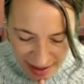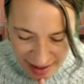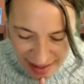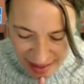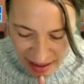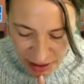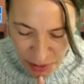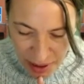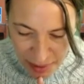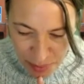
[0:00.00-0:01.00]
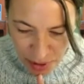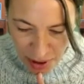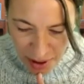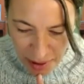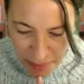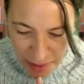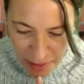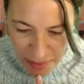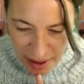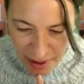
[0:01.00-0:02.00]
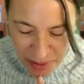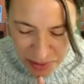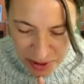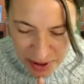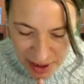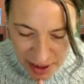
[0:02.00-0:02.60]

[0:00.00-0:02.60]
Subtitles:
that you had brought up around